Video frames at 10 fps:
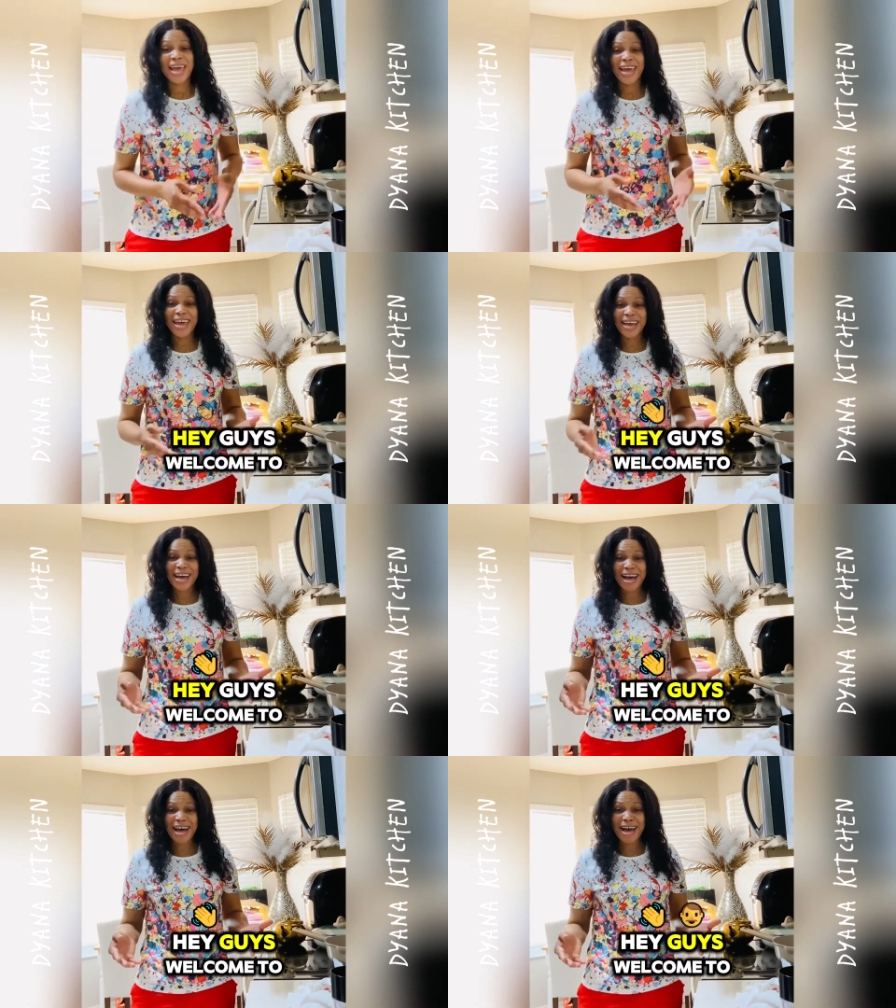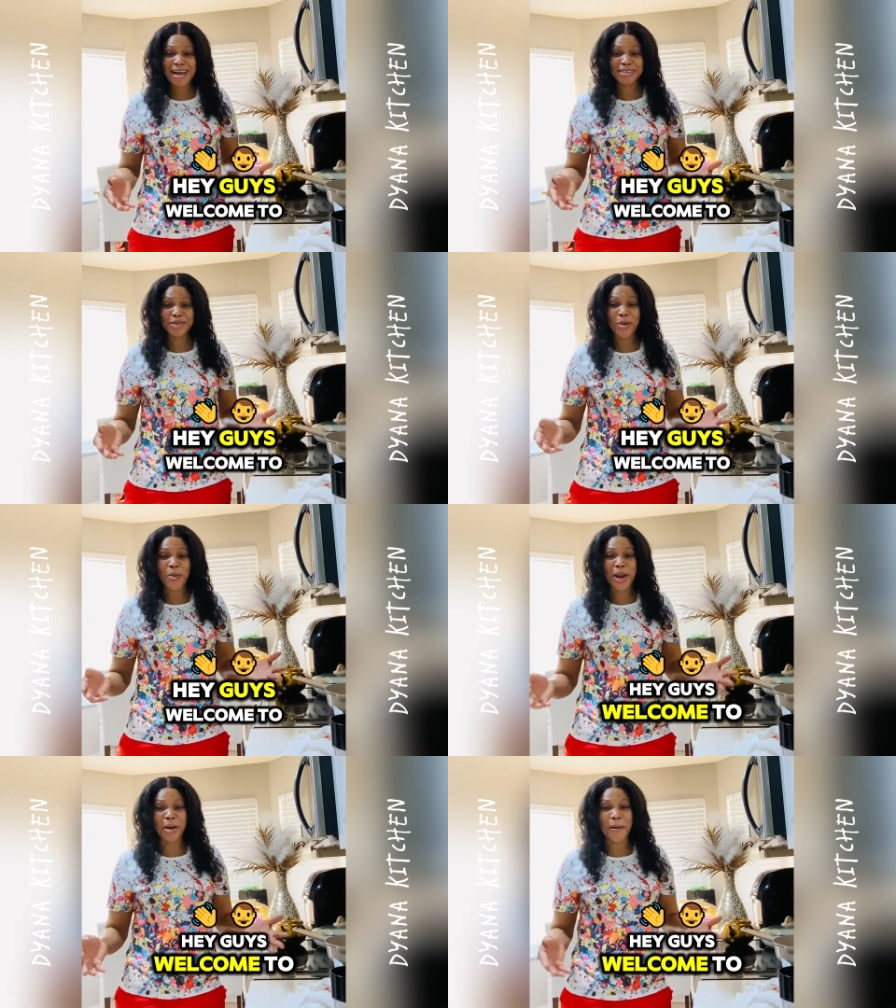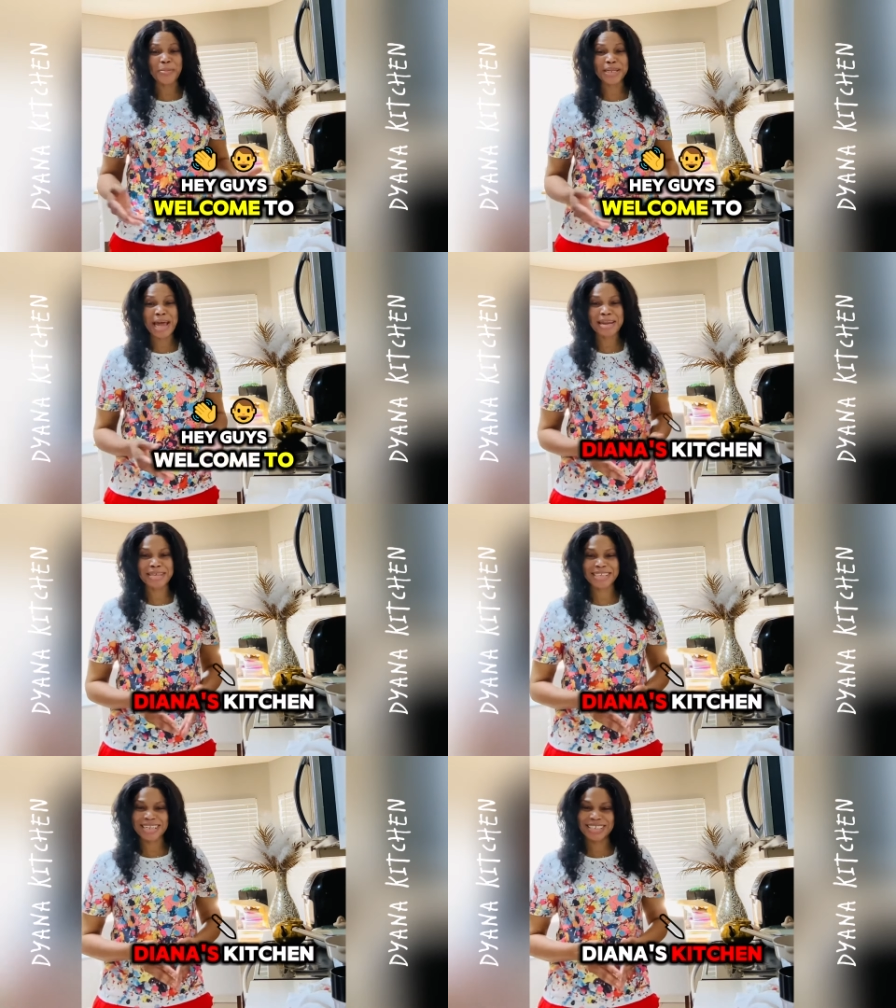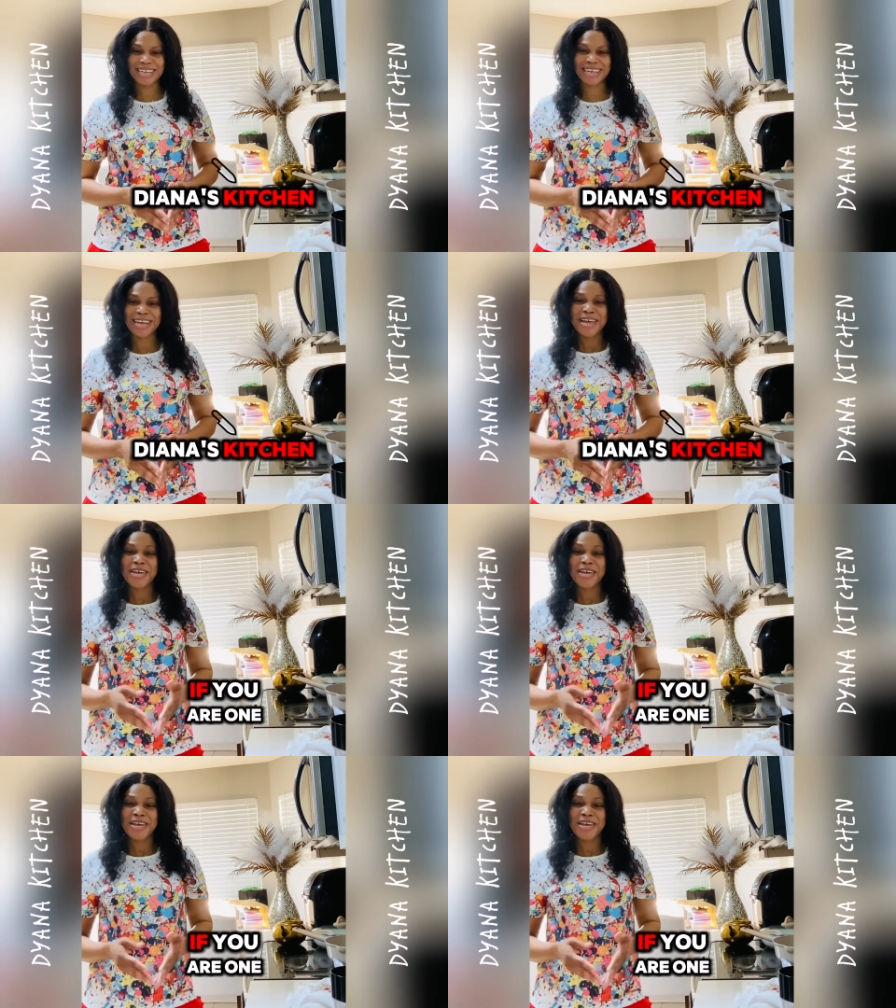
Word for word: Hey guys, welcome to Dyana's Kitchen.